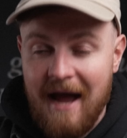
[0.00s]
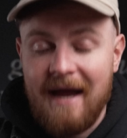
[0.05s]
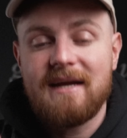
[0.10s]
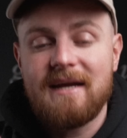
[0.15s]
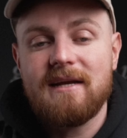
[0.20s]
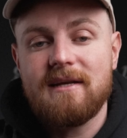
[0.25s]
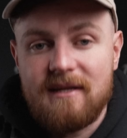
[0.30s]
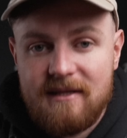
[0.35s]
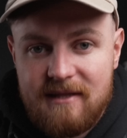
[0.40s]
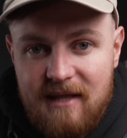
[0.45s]

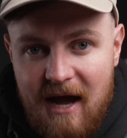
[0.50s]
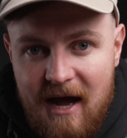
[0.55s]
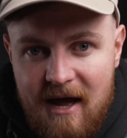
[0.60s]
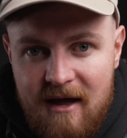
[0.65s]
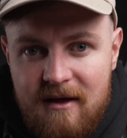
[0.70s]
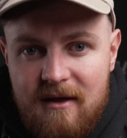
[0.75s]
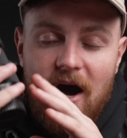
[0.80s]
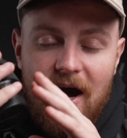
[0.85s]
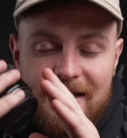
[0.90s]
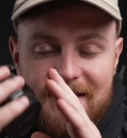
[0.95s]
aided that.
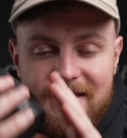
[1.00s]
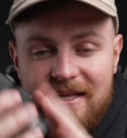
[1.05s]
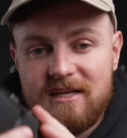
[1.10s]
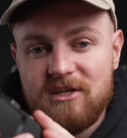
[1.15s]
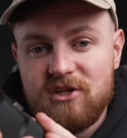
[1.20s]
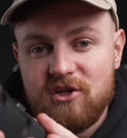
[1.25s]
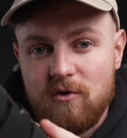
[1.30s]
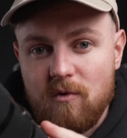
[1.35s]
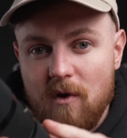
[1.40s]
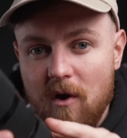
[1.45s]
I did
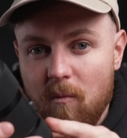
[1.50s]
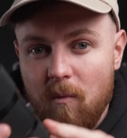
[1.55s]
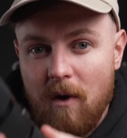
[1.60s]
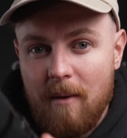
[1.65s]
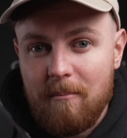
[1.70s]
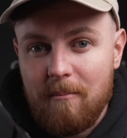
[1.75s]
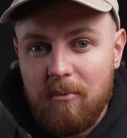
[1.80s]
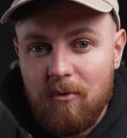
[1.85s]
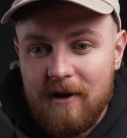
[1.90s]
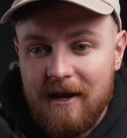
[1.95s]
shoot at
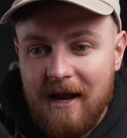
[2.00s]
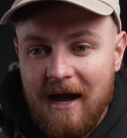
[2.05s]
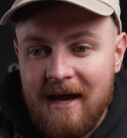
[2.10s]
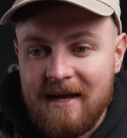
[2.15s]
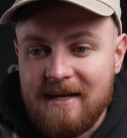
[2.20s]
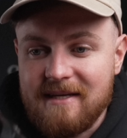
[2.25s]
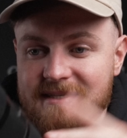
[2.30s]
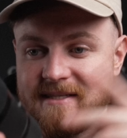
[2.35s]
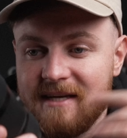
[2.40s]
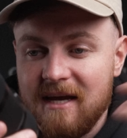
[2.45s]

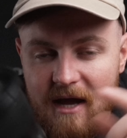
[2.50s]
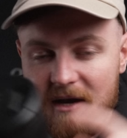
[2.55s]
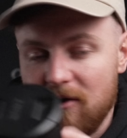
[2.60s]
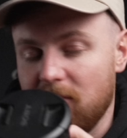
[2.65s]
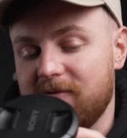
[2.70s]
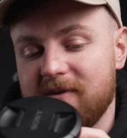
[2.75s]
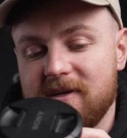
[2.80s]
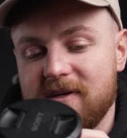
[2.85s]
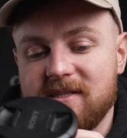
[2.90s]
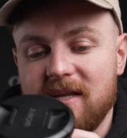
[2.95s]
1.8, and
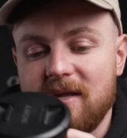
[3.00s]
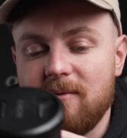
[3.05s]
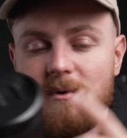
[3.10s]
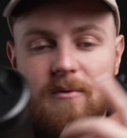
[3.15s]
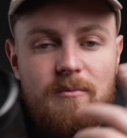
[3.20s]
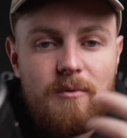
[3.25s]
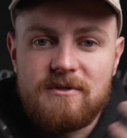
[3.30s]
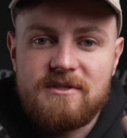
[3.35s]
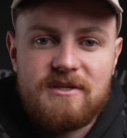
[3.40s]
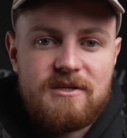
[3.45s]
obviously we
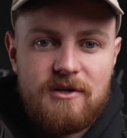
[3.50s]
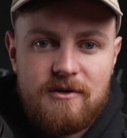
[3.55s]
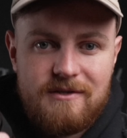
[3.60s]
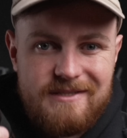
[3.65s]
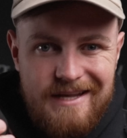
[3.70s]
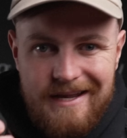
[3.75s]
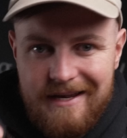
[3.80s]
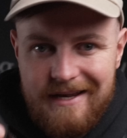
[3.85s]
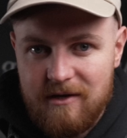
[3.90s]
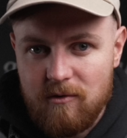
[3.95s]
wasn't
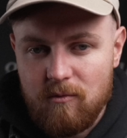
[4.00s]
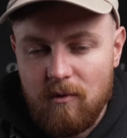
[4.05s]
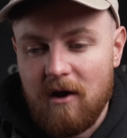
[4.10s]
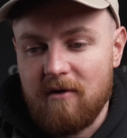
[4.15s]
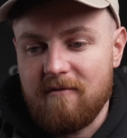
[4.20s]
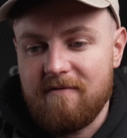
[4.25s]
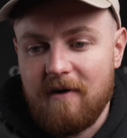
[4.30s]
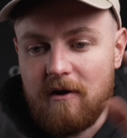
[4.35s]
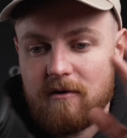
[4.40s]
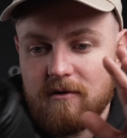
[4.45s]
using any
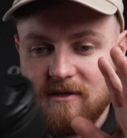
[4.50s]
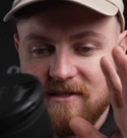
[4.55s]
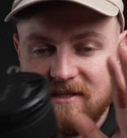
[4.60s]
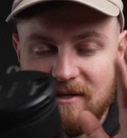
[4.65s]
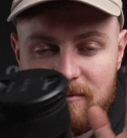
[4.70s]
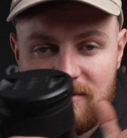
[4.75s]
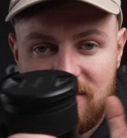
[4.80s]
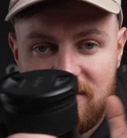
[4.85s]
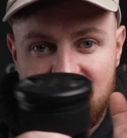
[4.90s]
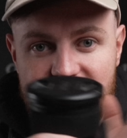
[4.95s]
autofocus, it
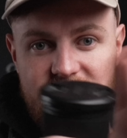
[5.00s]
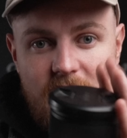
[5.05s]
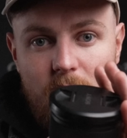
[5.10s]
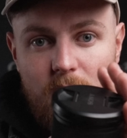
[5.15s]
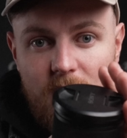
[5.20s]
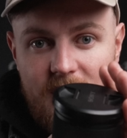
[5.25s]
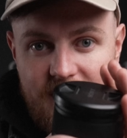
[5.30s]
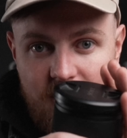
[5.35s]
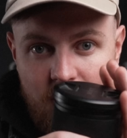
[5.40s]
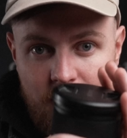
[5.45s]
was
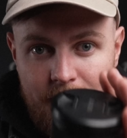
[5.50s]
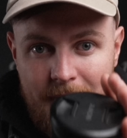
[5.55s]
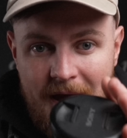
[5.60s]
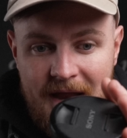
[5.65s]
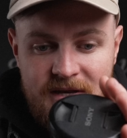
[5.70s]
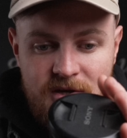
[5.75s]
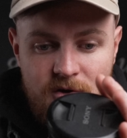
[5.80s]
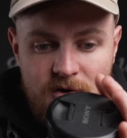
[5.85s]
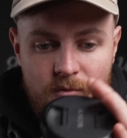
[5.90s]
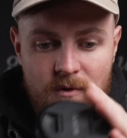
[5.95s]
solely on
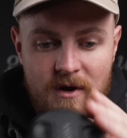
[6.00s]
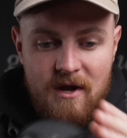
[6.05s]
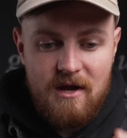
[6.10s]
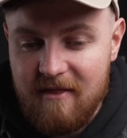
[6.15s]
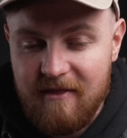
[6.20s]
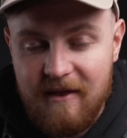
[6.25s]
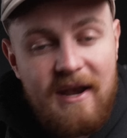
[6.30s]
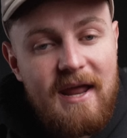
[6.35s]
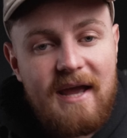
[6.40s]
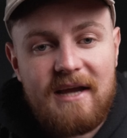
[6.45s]
manual.
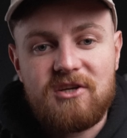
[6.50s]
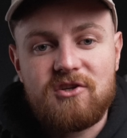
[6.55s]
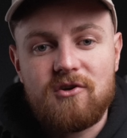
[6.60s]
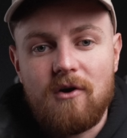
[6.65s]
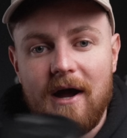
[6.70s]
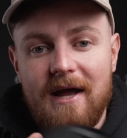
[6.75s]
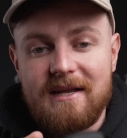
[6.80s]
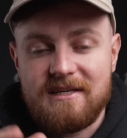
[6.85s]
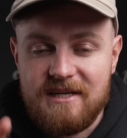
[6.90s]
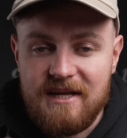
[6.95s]
The next
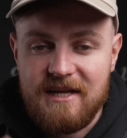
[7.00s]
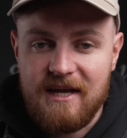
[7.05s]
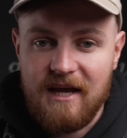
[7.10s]
shot actually